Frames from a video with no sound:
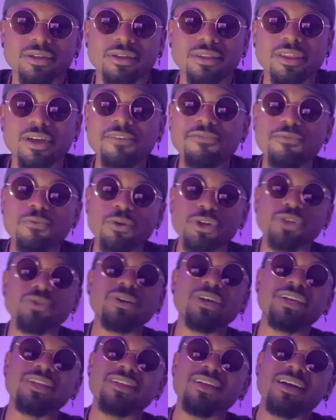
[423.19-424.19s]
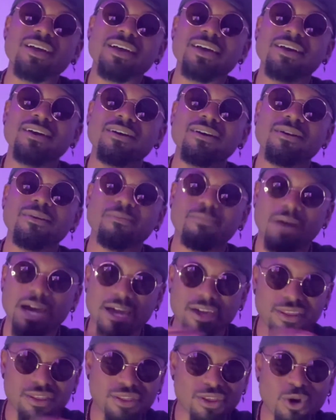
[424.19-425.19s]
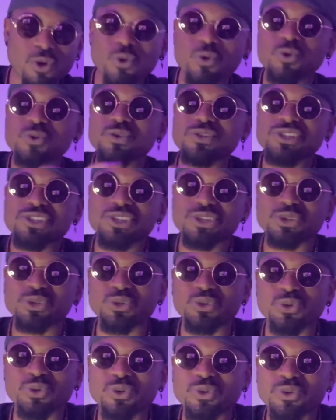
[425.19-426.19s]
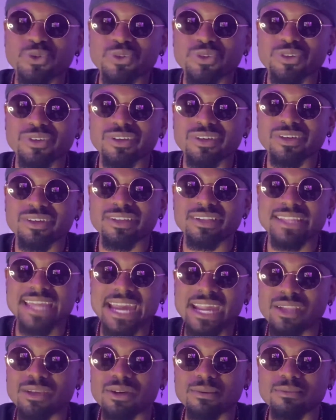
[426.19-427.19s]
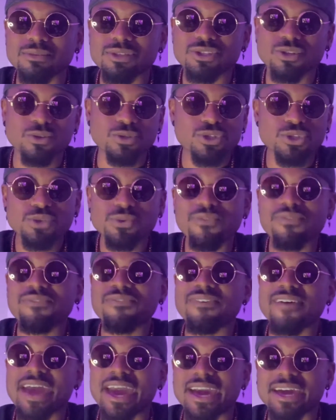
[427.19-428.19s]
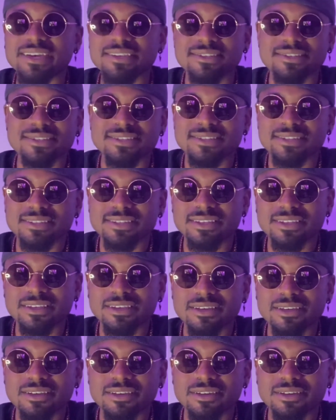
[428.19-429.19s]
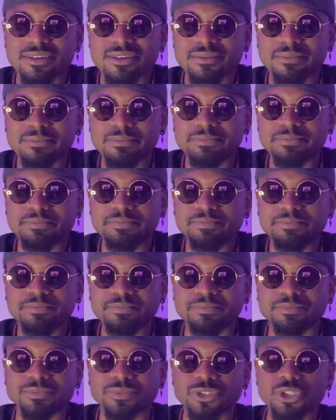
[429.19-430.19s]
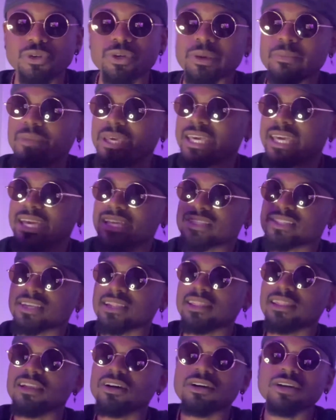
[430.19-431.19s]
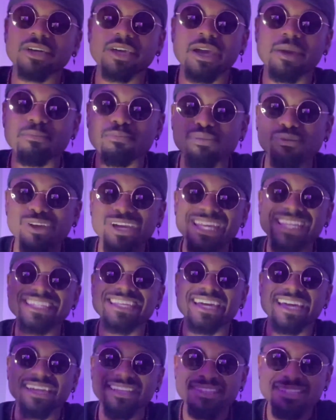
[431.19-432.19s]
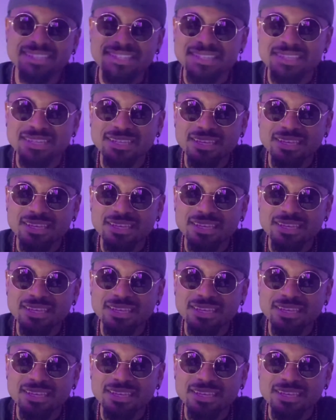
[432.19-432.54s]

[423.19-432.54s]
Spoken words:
Therefore, you can, by those two datums, those two facts, you can begin to look and predict,